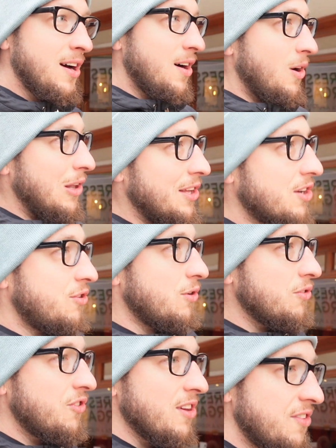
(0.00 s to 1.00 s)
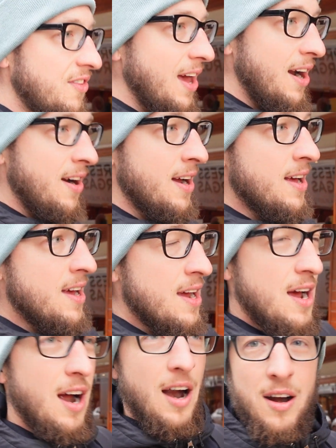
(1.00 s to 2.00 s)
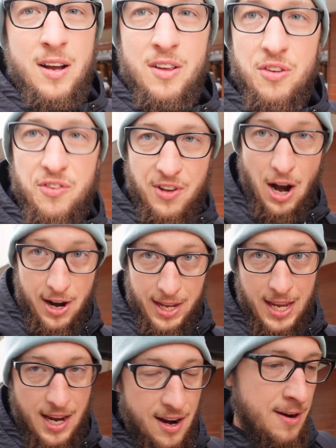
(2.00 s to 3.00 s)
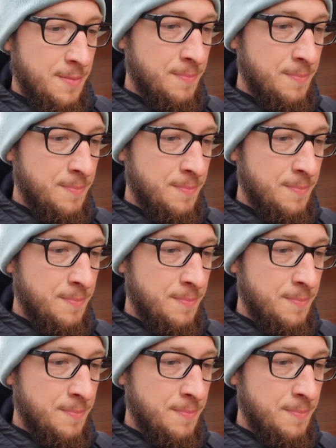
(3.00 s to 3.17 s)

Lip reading: All the cruises there are starting here,